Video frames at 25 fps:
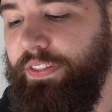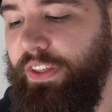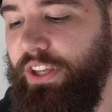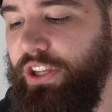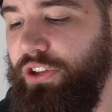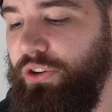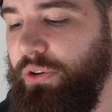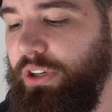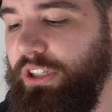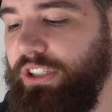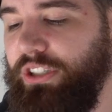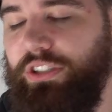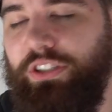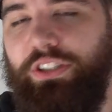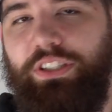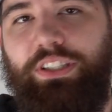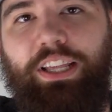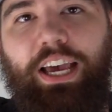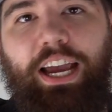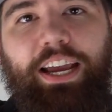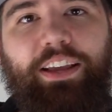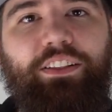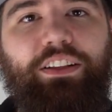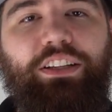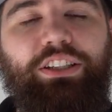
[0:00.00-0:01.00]
that you could just
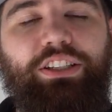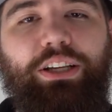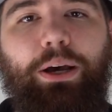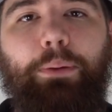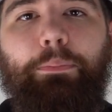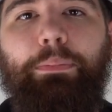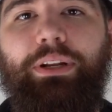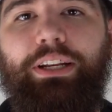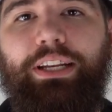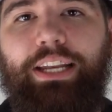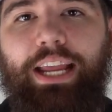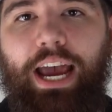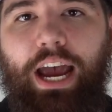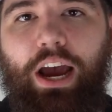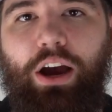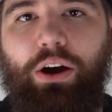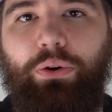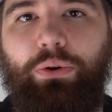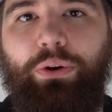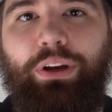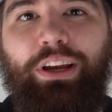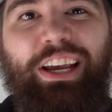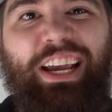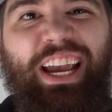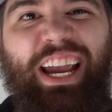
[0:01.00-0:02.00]
slide this up and
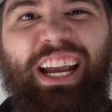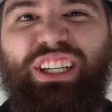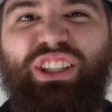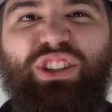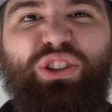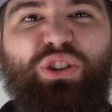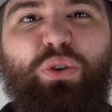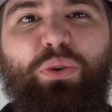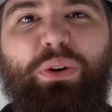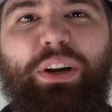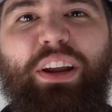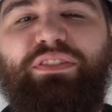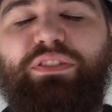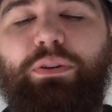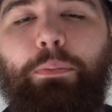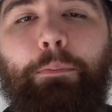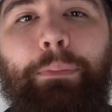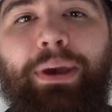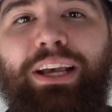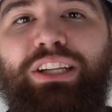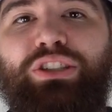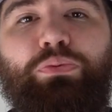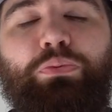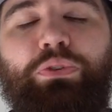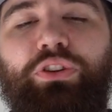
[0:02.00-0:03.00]
down and you don't have to
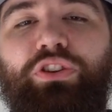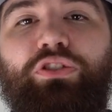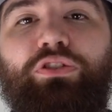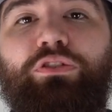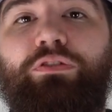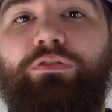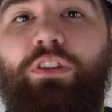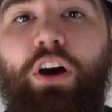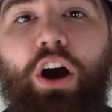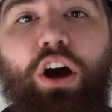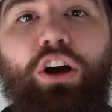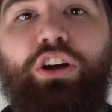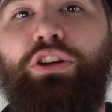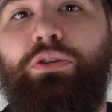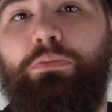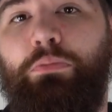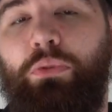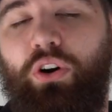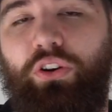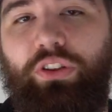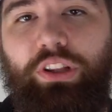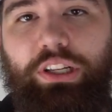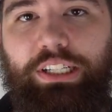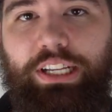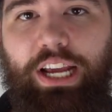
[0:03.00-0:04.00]
mess with your volume
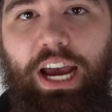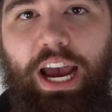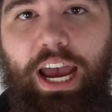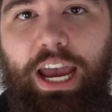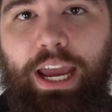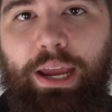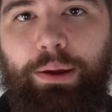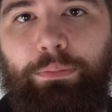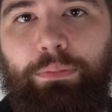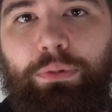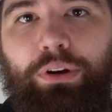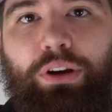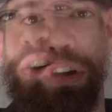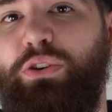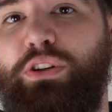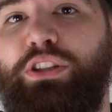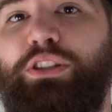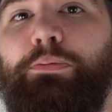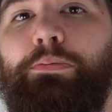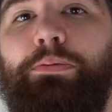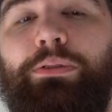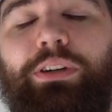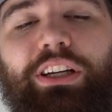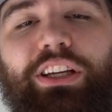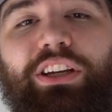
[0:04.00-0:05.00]
all the time. So
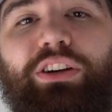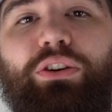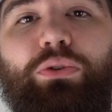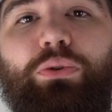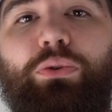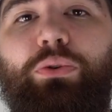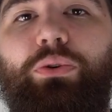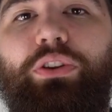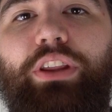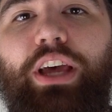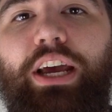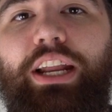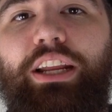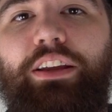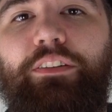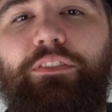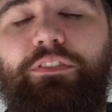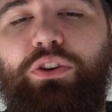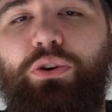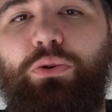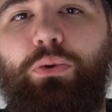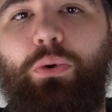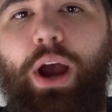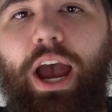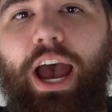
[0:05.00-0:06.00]
it's pretty cool that
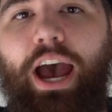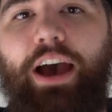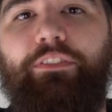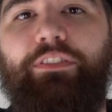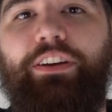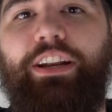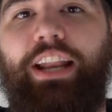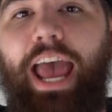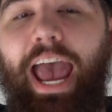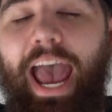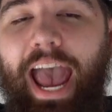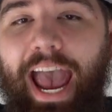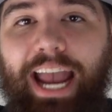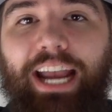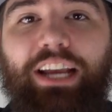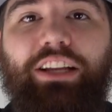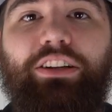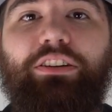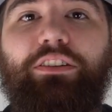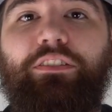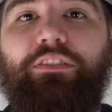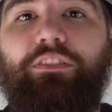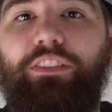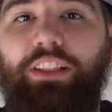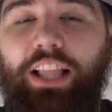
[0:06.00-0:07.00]
if you have an
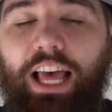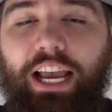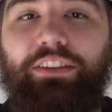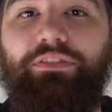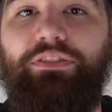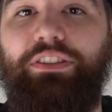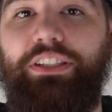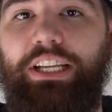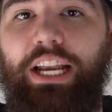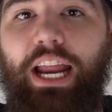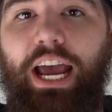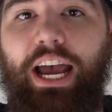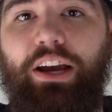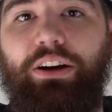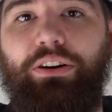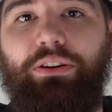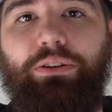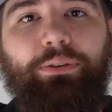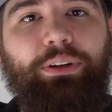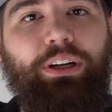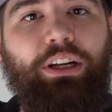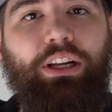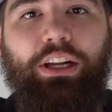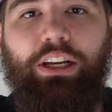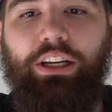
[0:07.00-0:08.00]
active
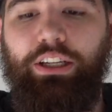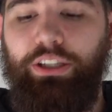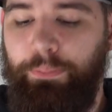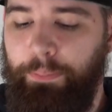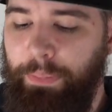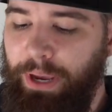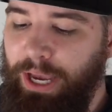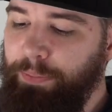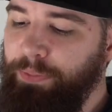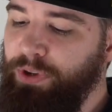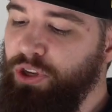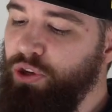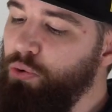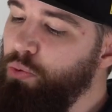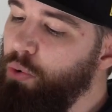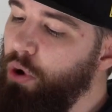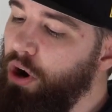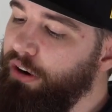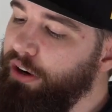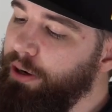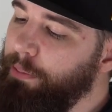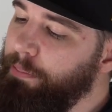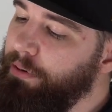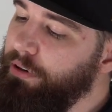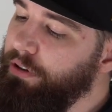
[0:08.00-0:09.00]
lifestyle, maybe you
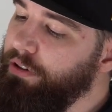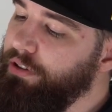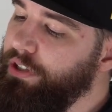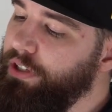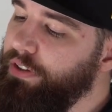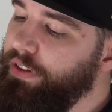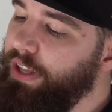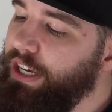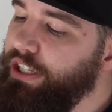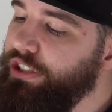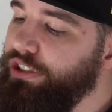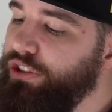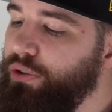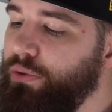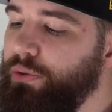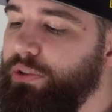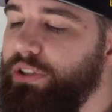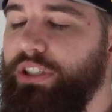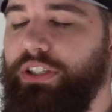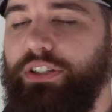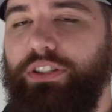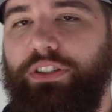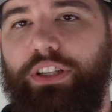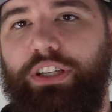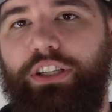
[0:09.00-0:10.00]
are a person that
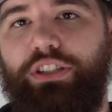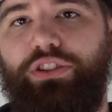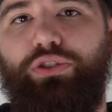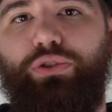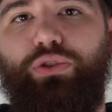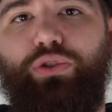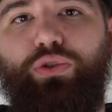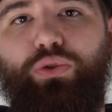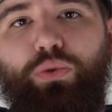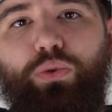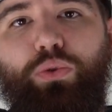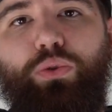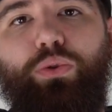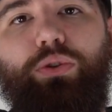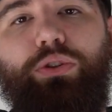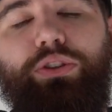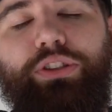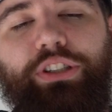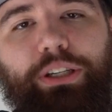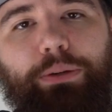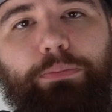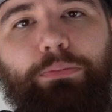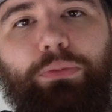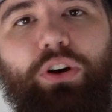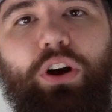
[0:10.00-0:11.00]
uses this dual
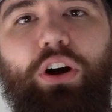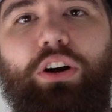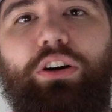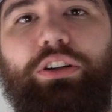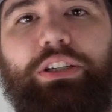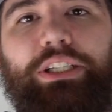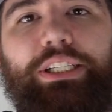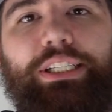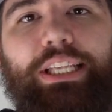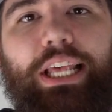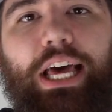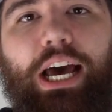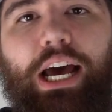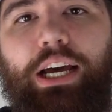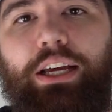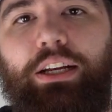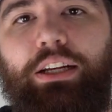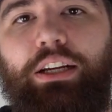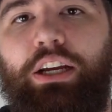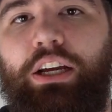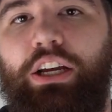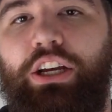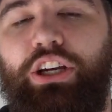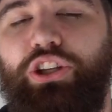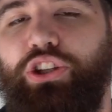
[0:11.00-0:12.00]
SIM card
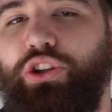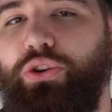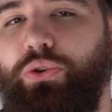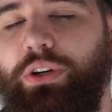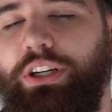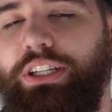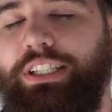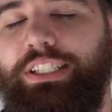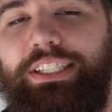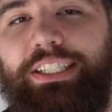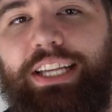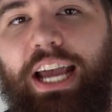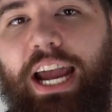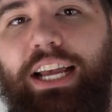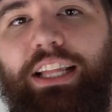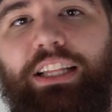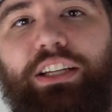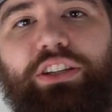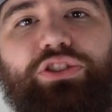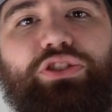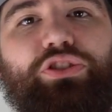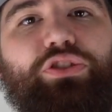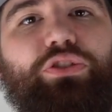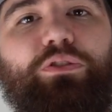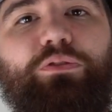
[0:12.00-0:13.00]
slot, you could
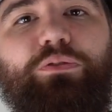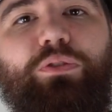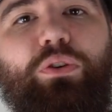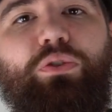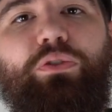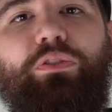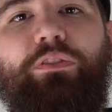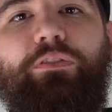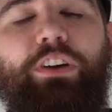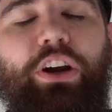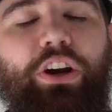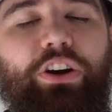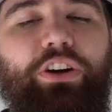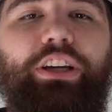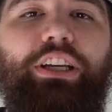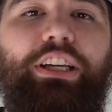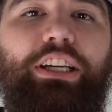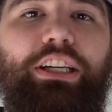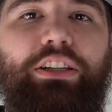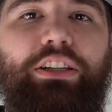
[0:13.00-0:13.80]
silence your phone very